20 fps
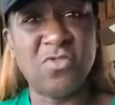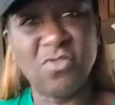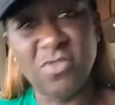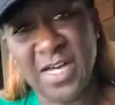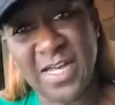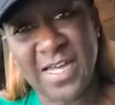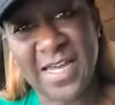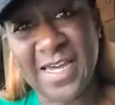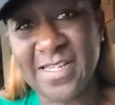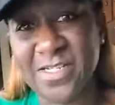Who
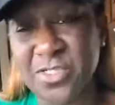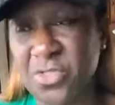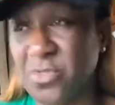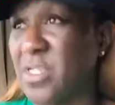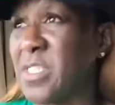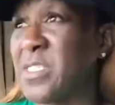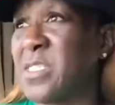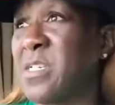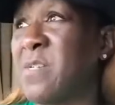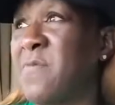I gotta
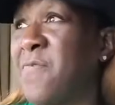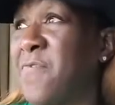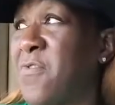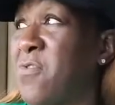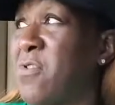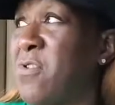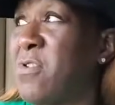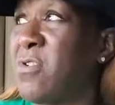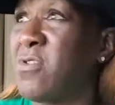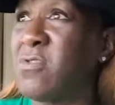dress up
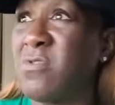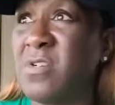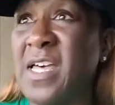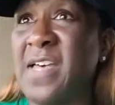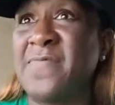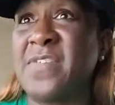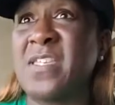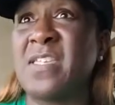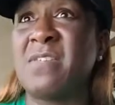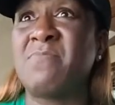for? Who I
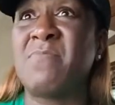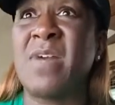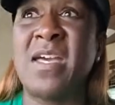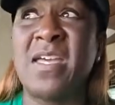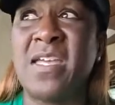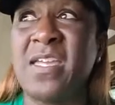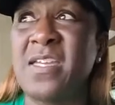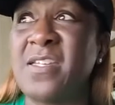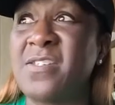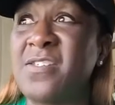have to get
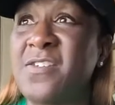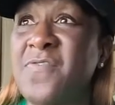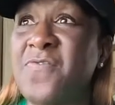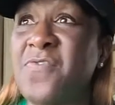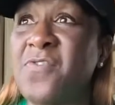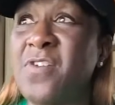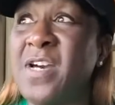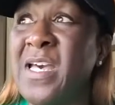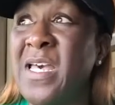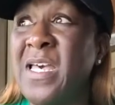my hair done
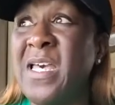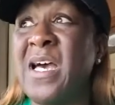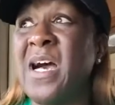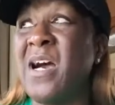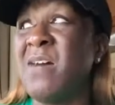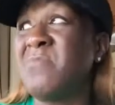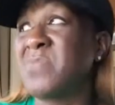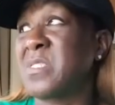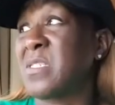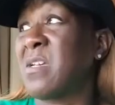for?
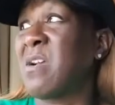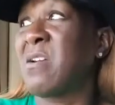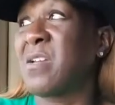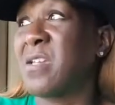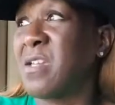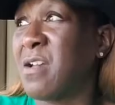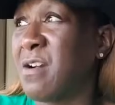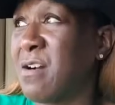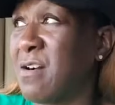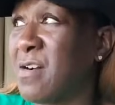I'm
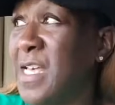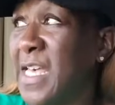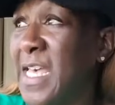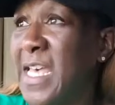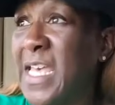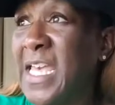sorry, y'all.